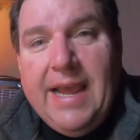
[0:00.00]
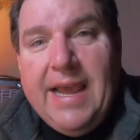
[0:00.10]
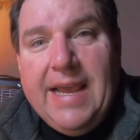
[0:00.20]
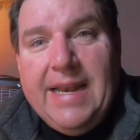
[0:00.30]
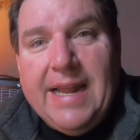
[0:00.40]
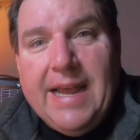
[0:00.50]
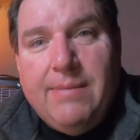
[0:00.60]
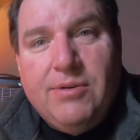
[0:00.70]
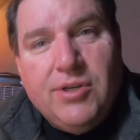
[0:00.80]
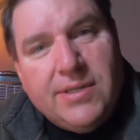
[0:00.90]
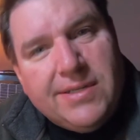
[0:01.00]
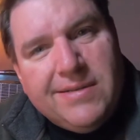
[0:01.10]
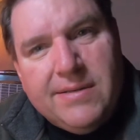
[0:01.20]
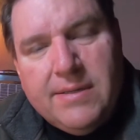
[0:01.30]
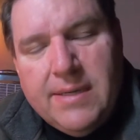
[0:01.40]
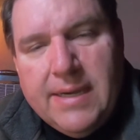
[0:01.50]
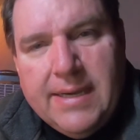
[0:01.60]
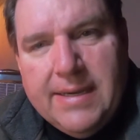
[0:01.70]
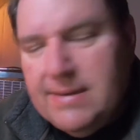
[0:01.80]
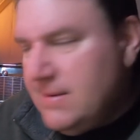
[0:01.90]
and I'm just
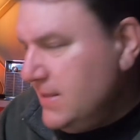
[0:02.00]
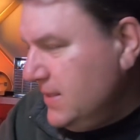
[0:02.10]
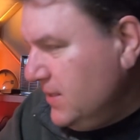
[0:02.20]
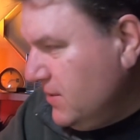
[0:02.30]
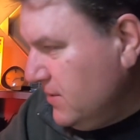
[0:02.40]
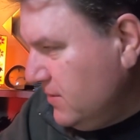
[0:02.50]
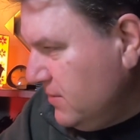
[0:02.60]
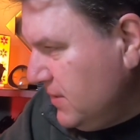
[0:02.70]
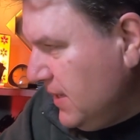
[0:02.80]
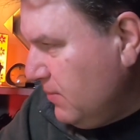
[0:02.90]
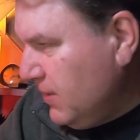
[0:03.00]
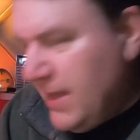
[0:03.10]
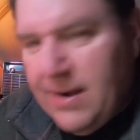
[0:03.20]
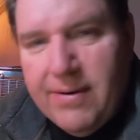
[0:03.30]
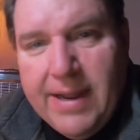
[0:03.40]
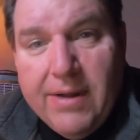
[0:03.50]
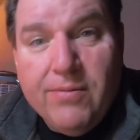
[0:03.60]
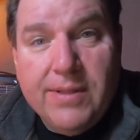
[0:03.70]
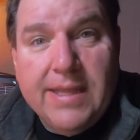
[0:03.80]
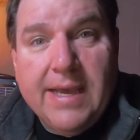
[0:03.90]
still kind of playing around
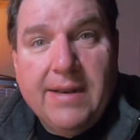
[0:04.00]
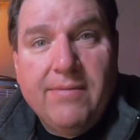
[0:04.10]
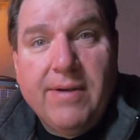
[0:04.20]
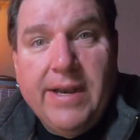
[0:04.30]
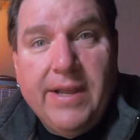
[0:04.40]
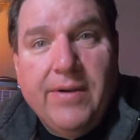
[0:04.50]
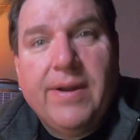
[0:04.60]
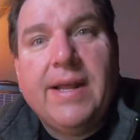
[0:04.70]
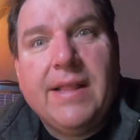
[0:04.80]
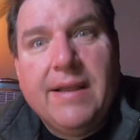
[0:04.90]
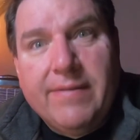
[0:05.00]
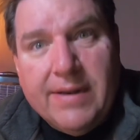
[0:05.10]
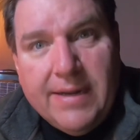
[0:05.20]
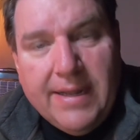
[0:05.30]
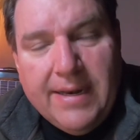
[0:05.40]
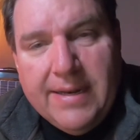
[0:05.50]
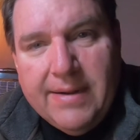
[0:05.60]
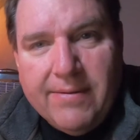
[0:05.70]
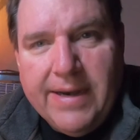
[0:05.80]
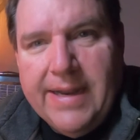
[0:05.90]
with that radio, and I love it. And
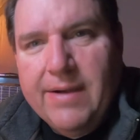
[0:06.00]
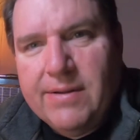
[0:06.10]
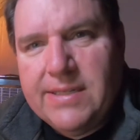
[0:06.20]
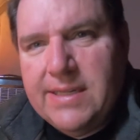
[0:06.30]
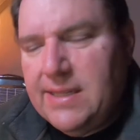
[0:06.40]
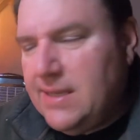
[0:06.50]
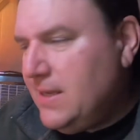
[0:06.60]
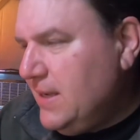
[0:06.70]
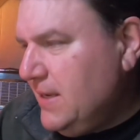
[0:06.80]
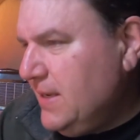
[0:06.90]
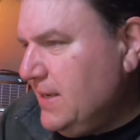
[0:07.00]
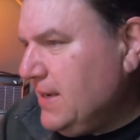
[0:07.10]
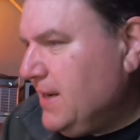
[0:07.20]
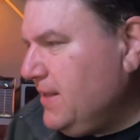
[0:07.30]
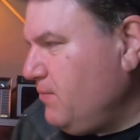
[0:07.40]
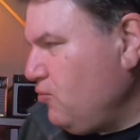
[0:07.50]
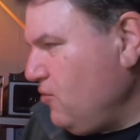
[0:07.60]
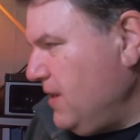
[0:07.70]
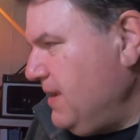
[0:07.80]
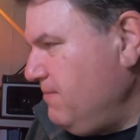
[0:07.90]
right now it's in the kind of the
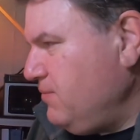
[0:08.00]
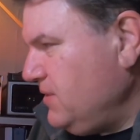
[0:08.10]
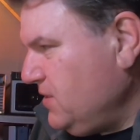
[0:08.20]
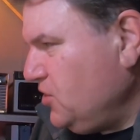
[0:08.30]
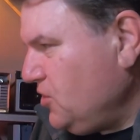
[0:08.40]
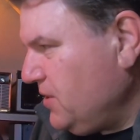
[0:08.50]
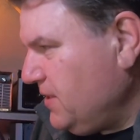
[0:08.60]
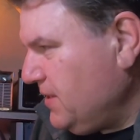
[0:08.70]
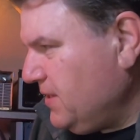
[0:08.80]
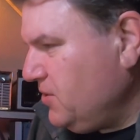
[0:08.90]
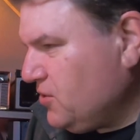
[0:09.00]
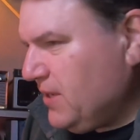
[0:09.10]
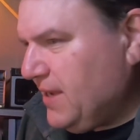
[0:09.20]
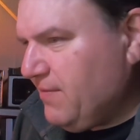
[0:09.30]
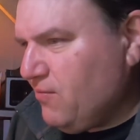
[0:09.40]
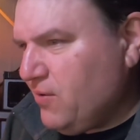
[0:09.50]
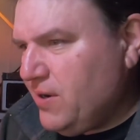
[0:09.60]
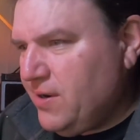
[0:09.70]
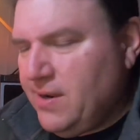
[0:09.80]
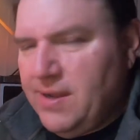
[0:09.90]
prime position. I usually have
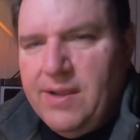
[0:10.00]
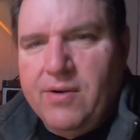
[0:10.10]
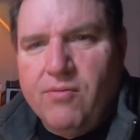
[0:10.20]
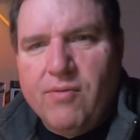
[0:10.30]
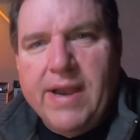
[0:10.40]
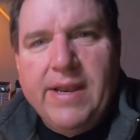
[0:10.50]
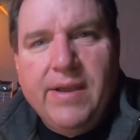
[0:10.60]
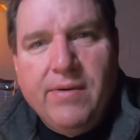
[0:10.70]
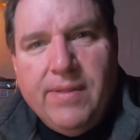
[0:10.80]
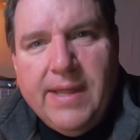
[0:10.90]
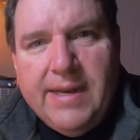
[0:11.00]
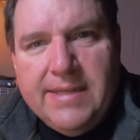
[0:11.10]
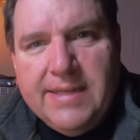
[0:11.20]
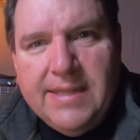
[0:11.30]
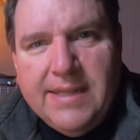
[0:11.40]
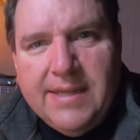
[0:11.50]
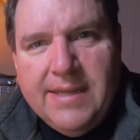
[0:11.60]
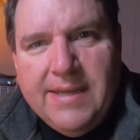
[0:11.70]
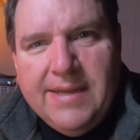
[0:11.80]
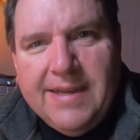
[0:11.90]
one radio that is in the
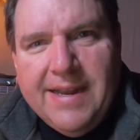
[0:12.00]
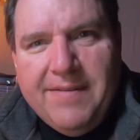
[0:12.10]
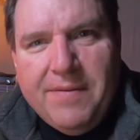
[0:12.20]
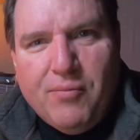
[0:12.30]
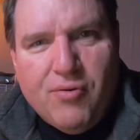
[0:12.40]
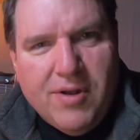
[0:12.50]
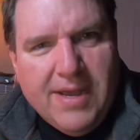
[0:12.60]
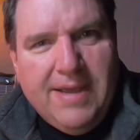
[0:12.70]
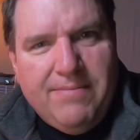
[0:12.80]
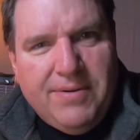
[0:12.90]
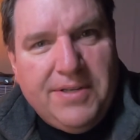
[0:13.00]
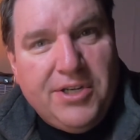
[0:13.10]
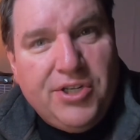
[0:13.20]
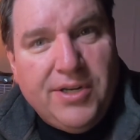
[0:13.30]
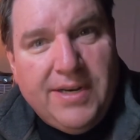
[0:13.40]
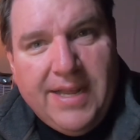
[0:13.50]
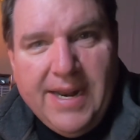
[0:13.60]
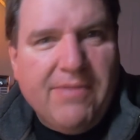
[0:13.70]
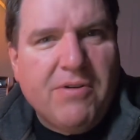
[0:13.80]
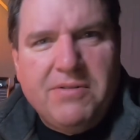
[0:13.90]
kind of the prime position, and
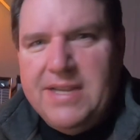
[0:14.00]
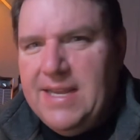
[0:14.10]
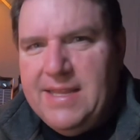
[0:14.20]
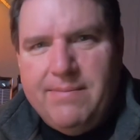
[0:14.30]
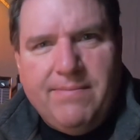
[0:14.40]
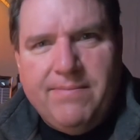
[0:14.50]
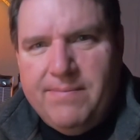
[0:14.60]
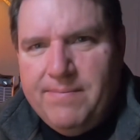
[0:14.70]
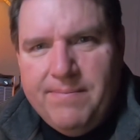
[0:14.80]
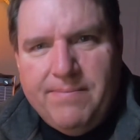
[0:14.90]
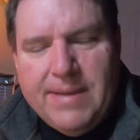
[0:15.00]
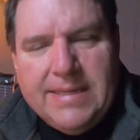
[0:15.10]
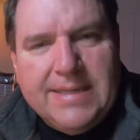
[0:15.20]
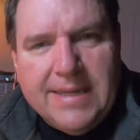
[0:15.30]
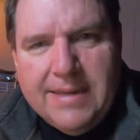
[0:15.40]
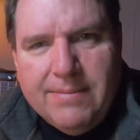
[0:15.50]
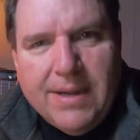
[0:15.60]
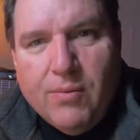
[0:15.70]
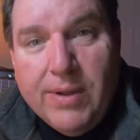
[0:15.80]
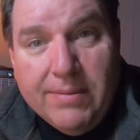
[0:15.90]
I rotate them based on my
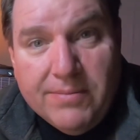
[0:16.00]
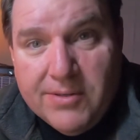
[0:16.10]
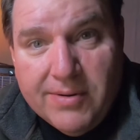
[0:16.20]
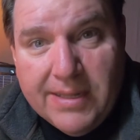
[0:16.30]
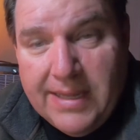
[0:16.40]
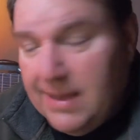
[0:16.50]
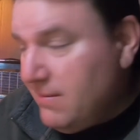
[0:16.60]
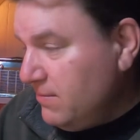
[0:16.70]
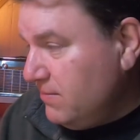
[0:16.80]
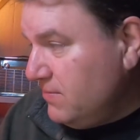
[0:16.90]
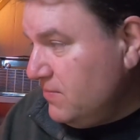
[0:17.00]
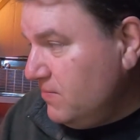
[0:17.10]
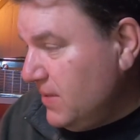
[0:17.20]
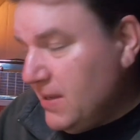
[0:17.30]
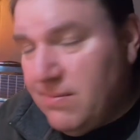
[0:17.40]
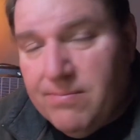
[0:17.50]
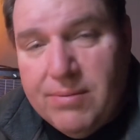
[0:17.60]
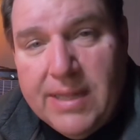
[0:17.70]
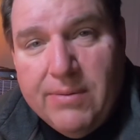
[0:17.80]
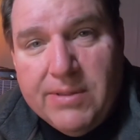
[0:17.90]
whims. Really, I'll
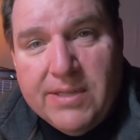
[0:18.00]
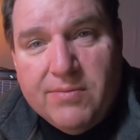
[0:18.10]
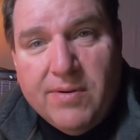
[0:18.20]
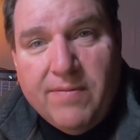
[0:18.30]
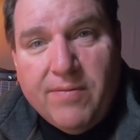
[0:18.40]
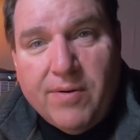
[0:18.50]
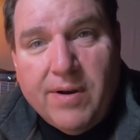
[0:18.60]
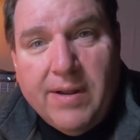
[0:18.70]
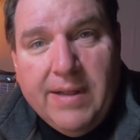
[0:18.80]
play with this one for